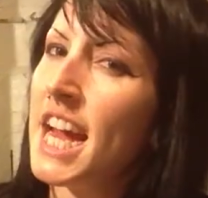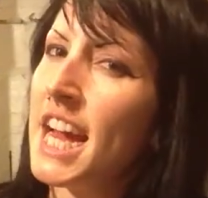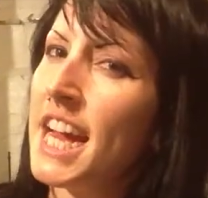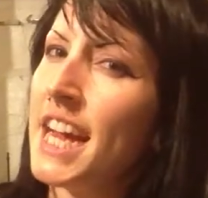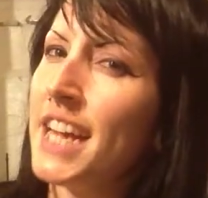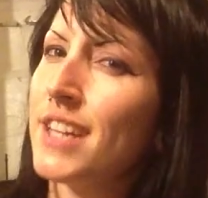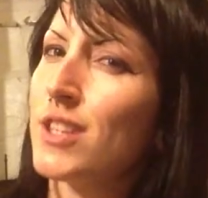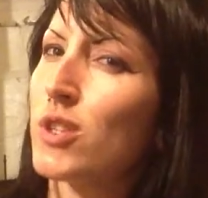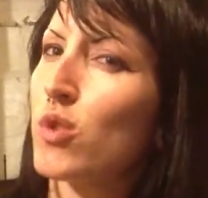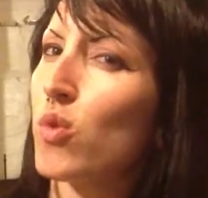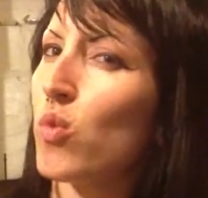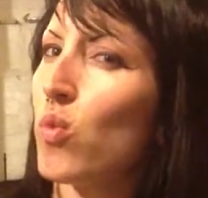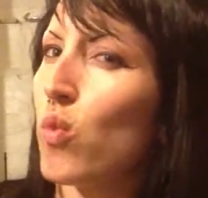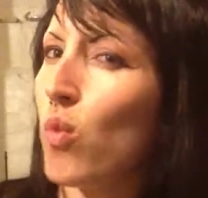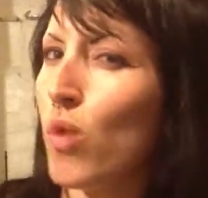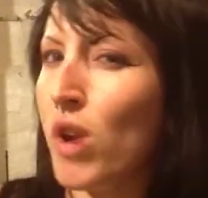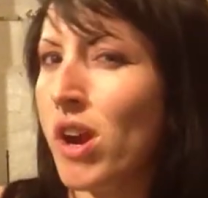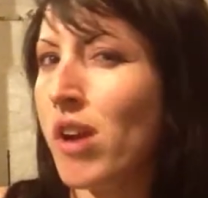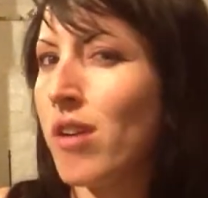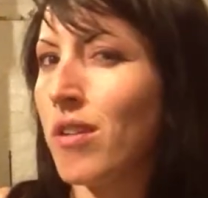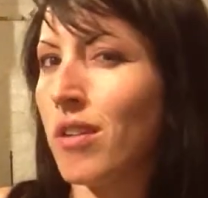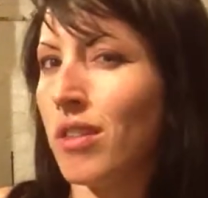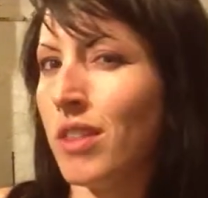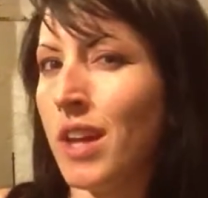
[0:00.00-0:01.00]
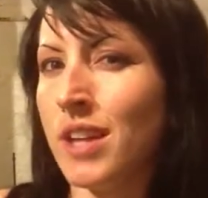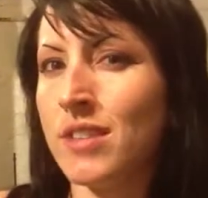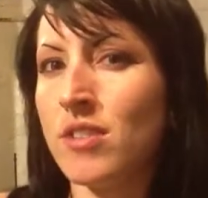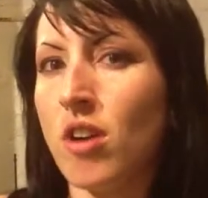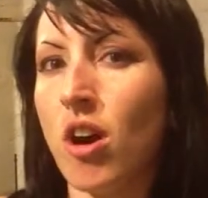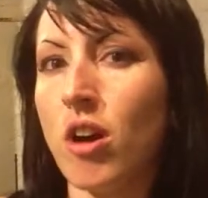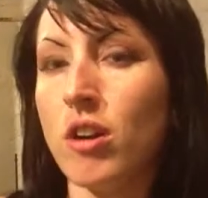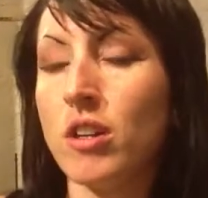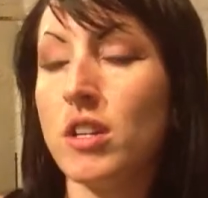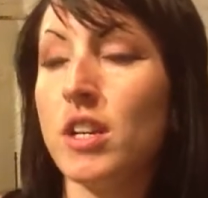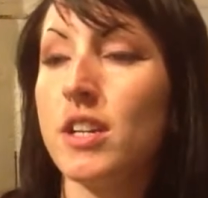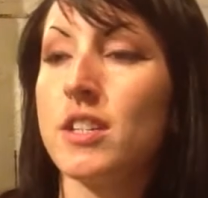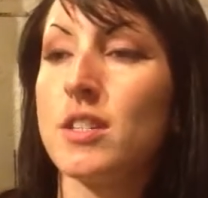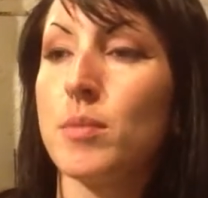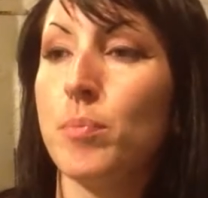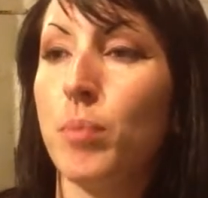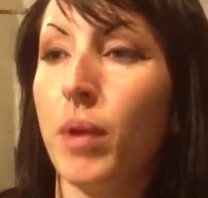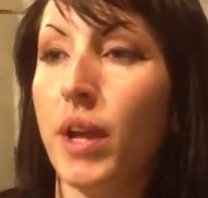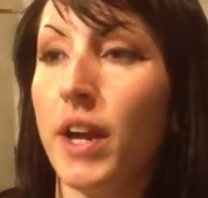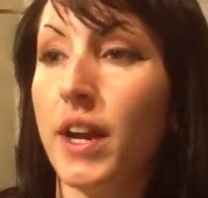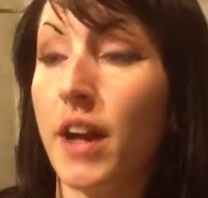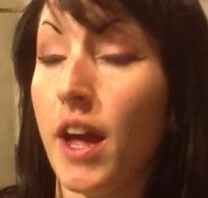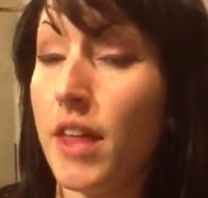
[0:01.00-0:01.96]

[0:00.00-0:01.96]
It's weird, and that's hard to explain.